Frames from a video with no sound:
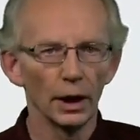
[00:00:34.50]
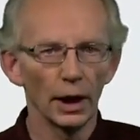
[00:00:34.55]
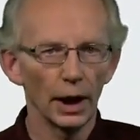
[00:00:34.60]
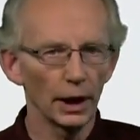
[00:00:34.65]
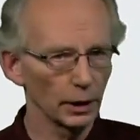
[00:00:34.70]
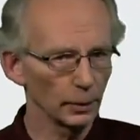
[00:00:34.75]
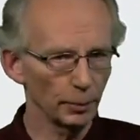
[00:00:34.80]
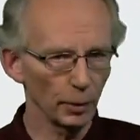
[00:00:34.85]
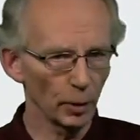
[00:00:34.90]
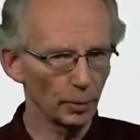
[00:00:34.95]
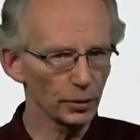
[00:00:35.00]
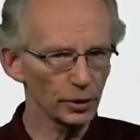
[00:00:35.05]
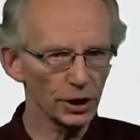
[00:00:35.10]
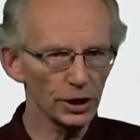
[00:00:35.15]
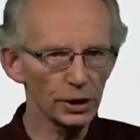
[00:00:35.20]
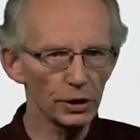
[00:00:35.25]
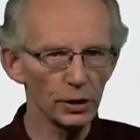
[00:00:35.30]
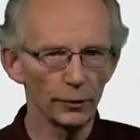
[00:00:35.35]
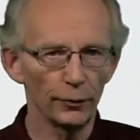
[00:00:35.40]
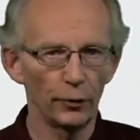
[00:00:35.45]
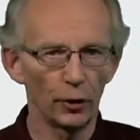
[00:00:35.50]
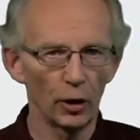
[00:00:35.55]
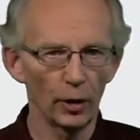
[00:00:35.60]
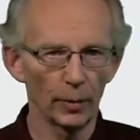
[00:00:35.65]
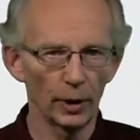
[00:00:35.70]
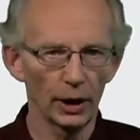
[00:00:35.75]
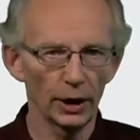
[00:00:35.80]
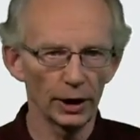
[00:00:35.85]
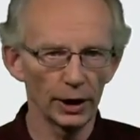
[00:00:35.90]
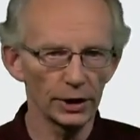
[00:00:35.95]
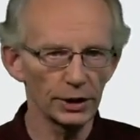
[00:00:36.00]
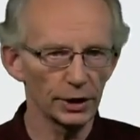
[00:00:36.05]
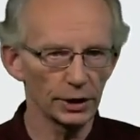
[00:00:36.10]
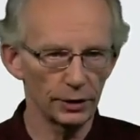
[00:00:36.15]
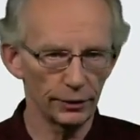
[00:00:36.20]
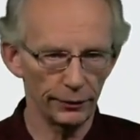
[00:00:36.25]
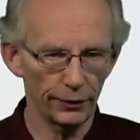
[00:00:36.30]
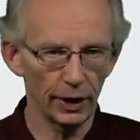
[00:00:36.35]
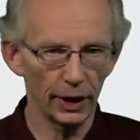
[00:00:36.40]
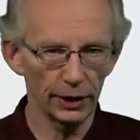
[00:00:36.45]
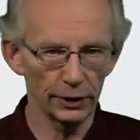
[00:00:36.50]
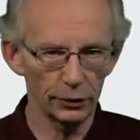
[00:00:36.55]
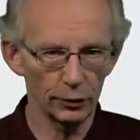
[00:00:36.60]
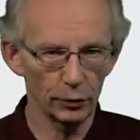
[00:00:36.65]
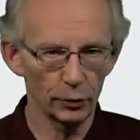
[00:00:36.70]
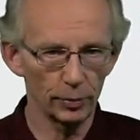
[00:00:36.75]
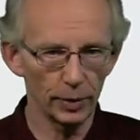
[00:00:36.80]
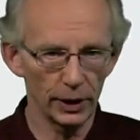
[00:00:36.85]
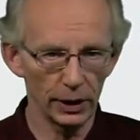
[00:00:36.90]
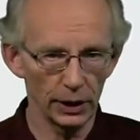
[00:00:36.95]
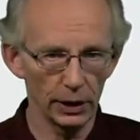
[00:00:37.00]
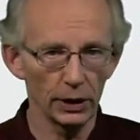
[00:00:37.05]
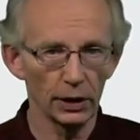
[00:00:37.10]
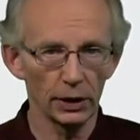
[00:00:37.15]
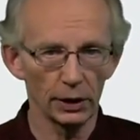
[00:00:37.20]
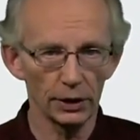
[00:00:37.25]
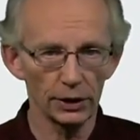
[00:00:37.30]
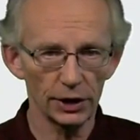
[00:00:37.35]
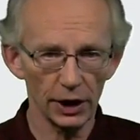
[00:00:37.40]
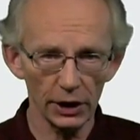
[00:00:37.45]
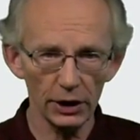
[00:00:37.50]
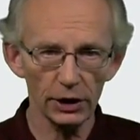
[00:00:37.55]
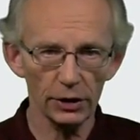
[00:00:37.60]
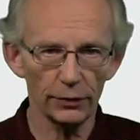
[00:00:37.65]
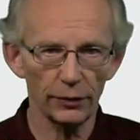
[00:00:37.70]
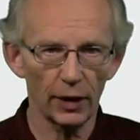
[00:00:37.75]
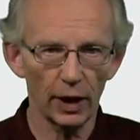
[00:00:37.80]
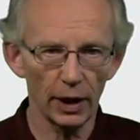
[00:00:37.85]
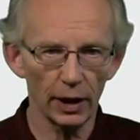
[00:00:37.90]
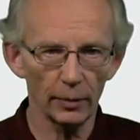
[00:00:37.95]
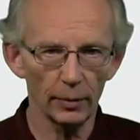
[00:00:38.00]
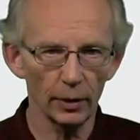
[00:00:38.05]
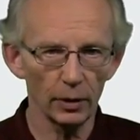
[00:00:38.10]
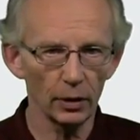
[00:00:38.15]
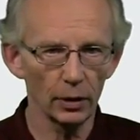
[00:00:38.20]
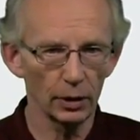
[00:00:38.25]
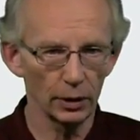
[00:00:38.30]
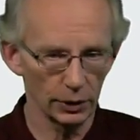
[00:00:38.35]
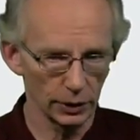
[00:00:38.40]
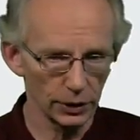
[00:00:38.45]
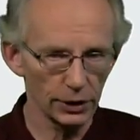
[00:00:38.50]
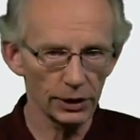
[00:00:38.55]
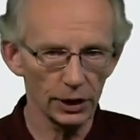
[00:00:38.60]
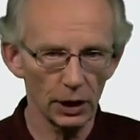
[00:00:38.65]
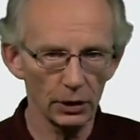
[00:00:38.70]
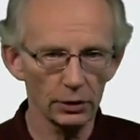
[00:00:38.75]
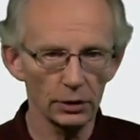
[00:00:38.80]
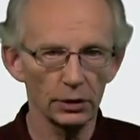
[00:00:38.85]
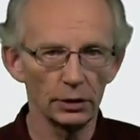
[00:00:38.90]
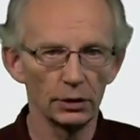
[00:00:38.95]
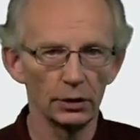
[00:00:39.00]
And the propositional formula is defined to be satisfiable, SAT,